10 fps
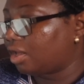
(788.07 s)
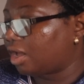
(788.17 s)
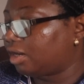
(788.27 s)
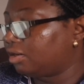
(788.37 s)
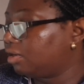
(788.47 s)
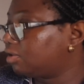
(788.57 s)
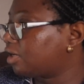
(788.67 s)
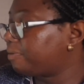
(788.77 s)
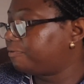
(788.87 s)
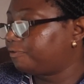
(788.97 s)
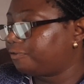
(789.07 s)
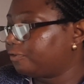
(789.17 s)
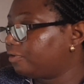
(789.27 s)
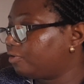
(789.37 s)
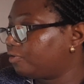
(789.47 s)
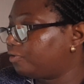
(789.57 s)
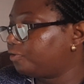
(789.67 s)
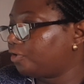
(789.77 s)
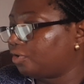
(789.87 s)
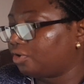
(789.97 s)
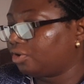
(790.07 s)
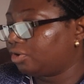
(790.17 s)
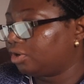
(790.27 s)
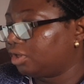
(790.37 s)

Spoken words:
And type 4